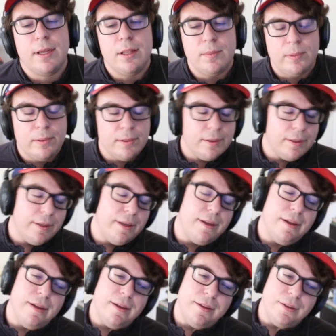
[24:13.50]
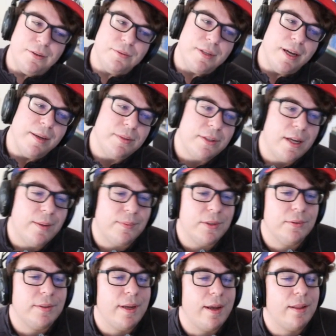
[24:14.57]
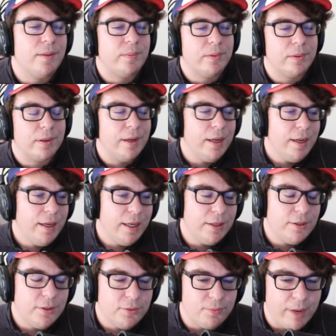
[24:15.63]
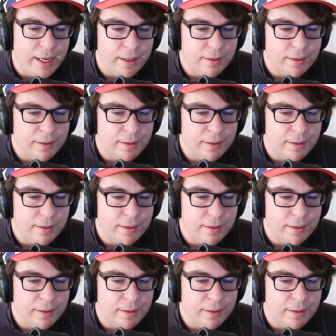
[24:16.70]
teleport. Yeah, no time stop, no teleport. He just ran.